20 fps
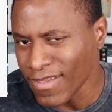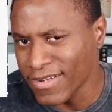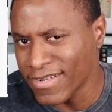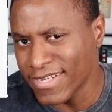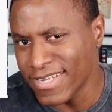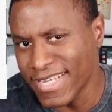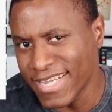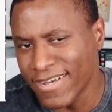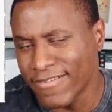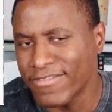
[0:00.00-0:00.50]

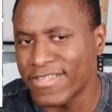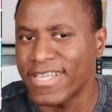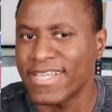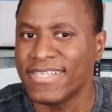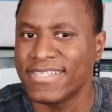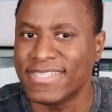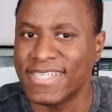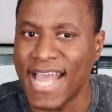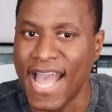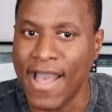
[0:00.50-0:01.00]
The day of the
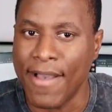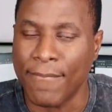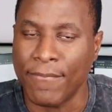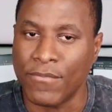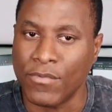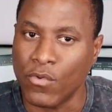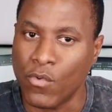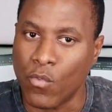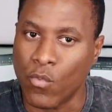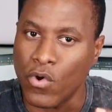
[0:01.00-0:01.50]

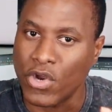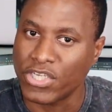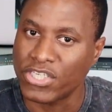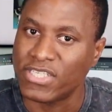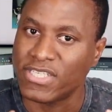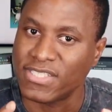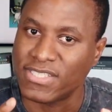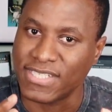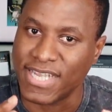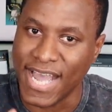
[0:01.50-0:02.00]
exam, watch
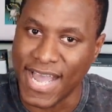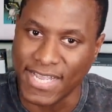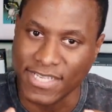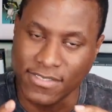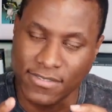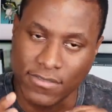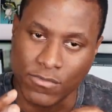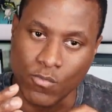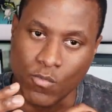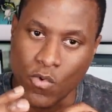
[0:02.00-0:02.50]
this
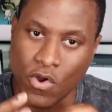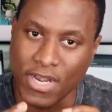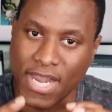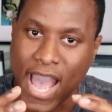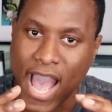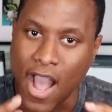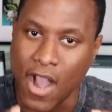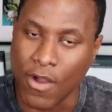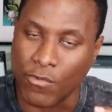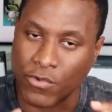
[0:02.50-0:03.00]
guy's 1
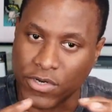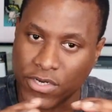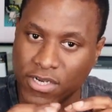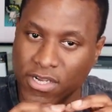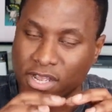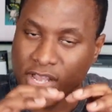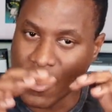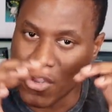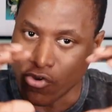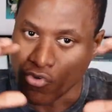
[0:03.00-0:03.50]
hour